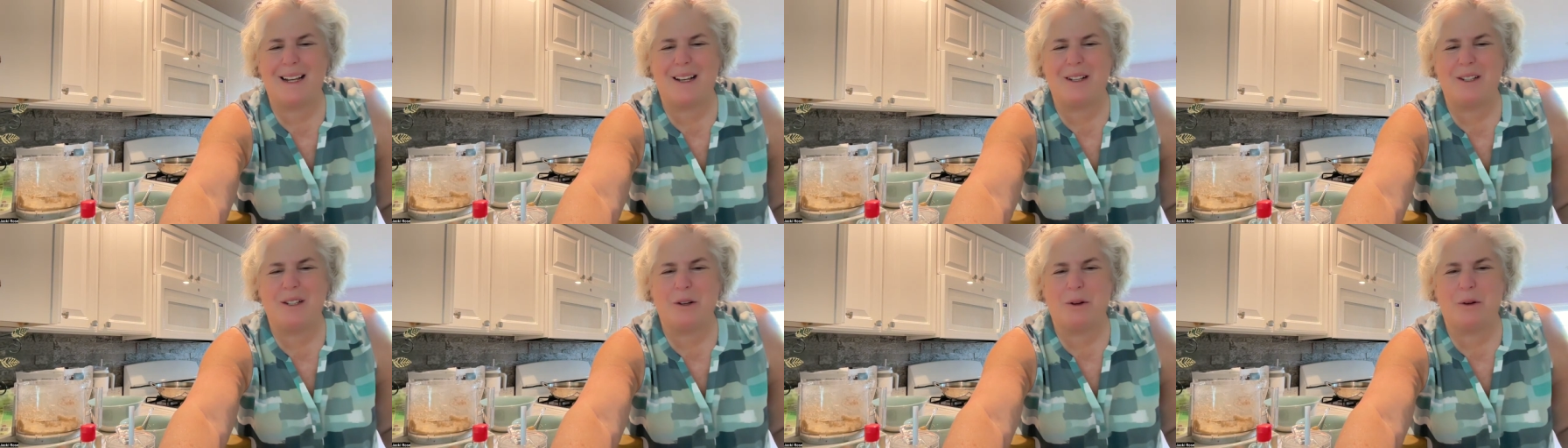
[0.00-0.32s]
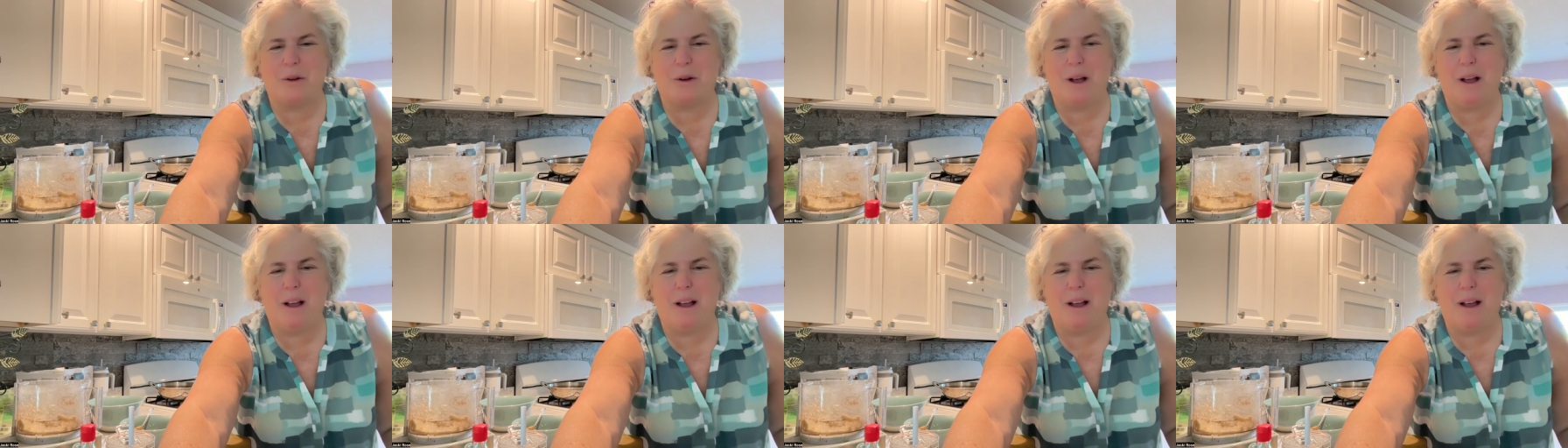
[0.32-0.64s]

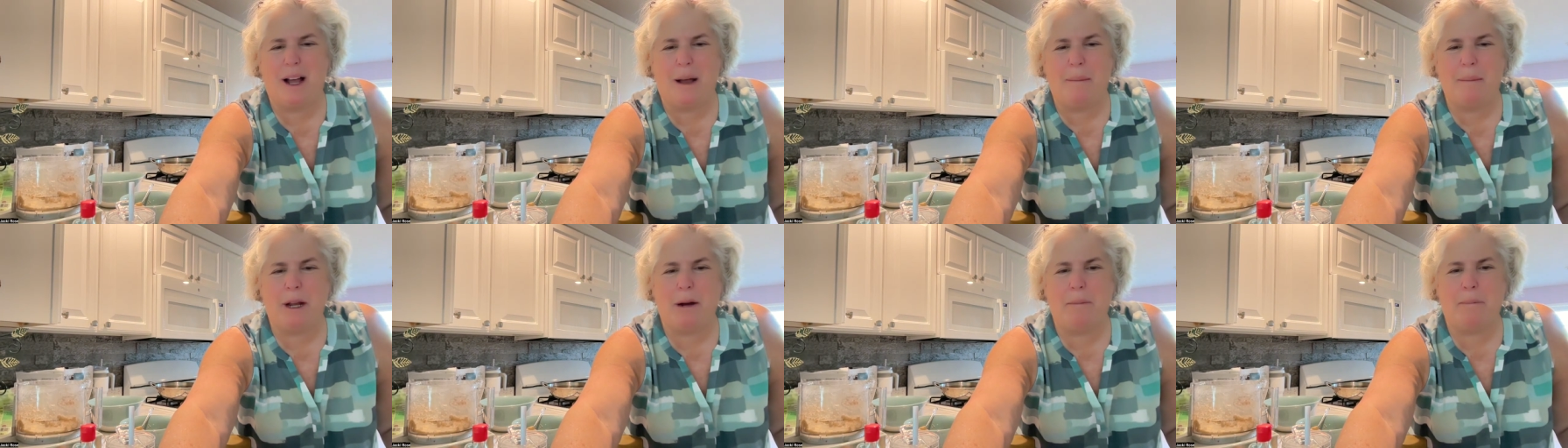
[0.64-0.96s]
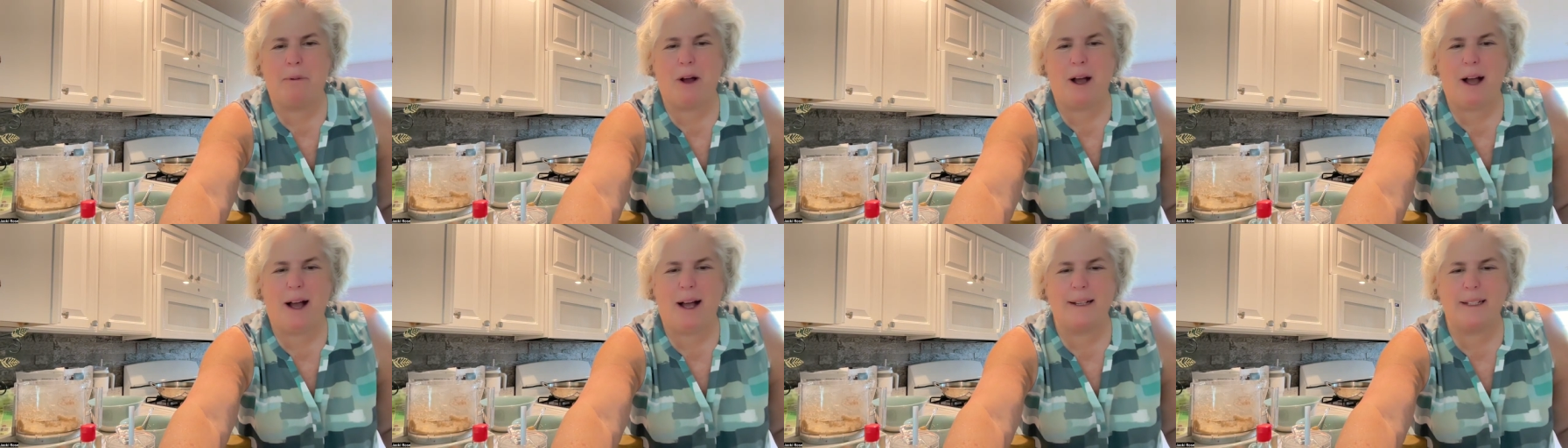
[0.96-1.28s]
So I'm going to
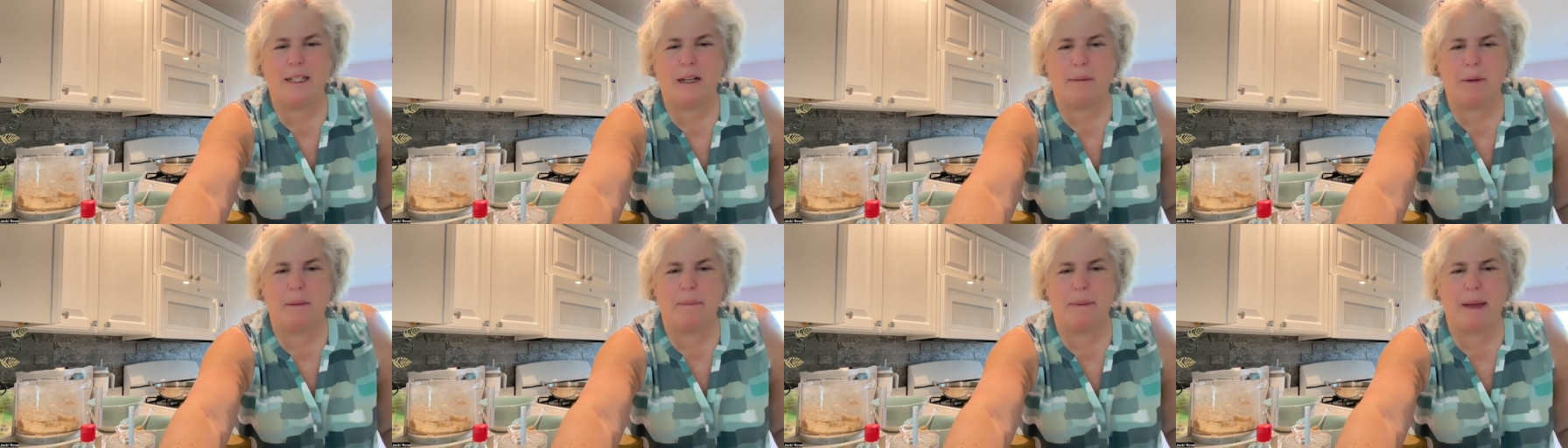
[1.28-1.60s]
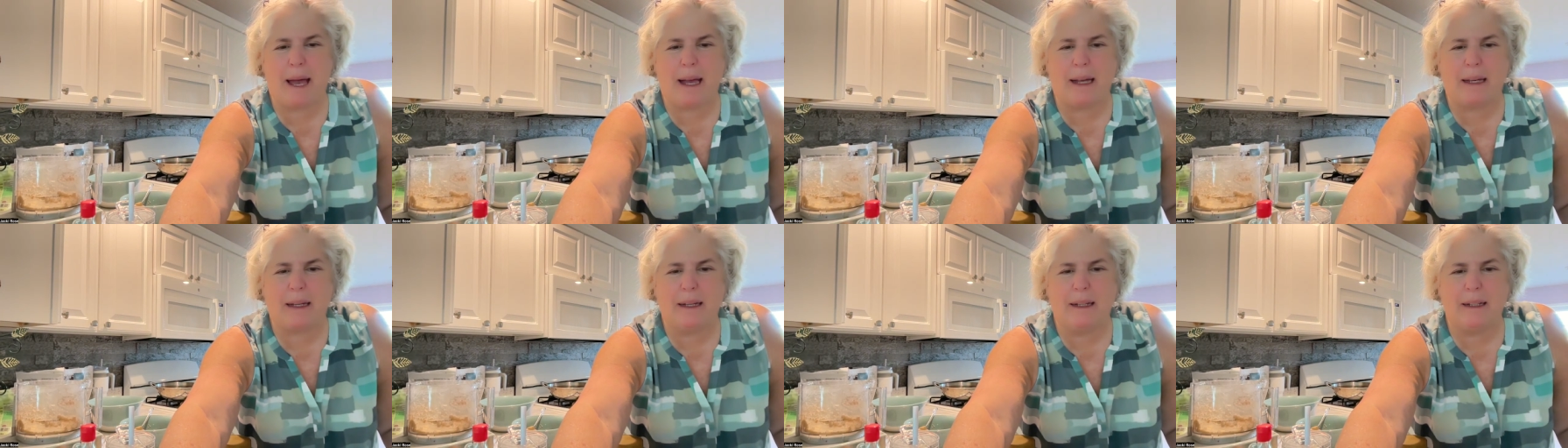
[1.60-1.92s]
pause. I'll be
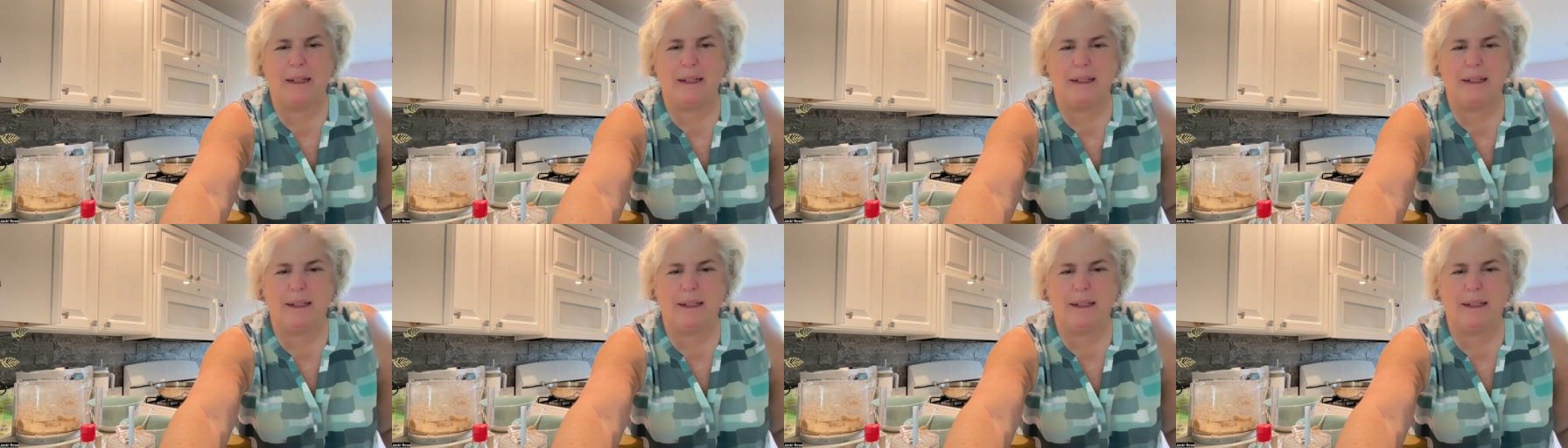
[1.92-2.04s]
back.